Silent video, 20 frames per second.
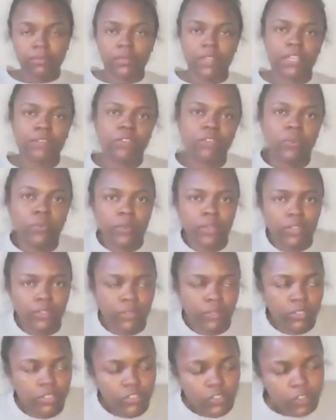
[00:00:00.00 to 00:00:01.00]
If you want,
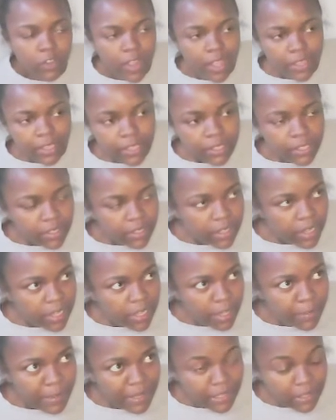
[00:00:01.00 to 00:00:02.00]
you could try it
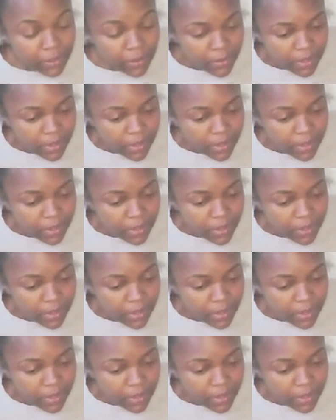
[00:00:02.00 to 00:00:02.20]
like I'm about to do